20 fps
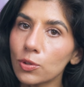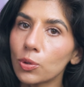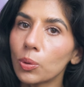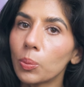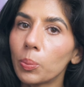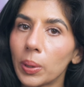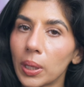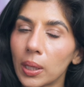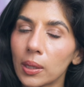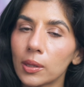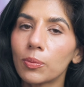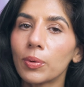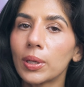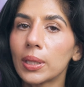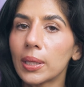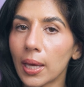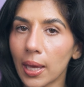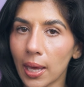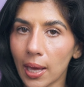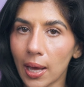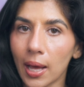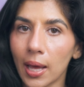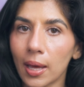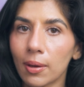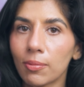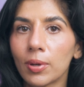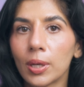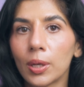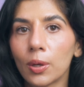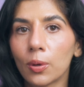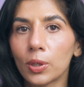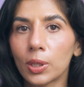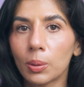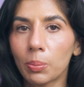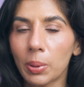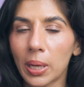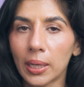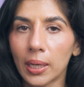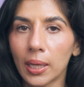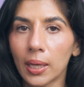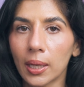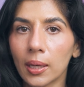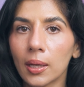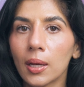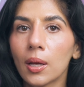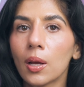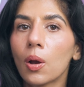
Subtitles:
to build with AI video depending